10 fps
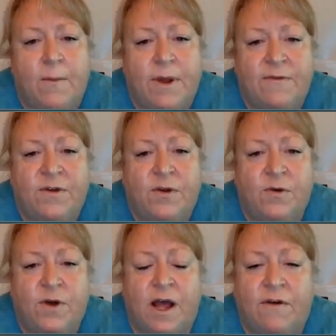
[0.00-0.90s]
But if
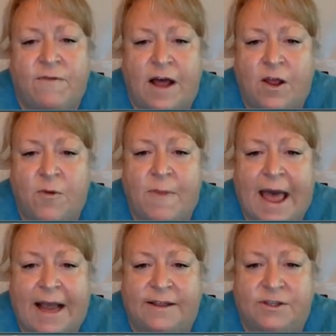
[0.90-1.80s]
you follow
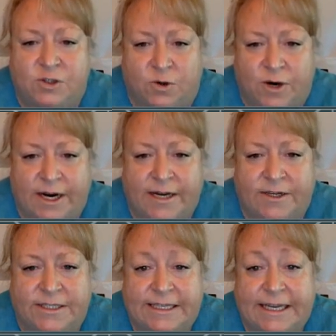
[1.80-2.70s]
back the story, and
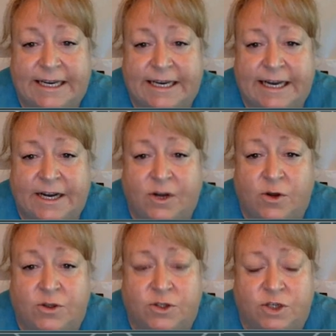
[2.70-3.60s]
you'll see it in a
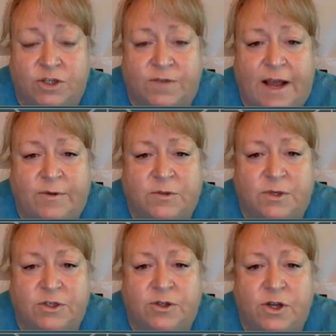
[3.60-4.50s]
Google search if that was
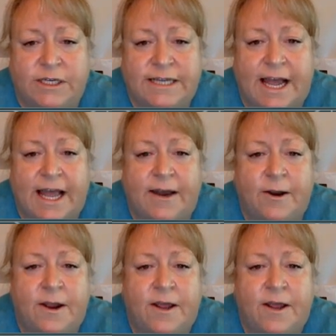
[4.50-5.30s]
what you looked at,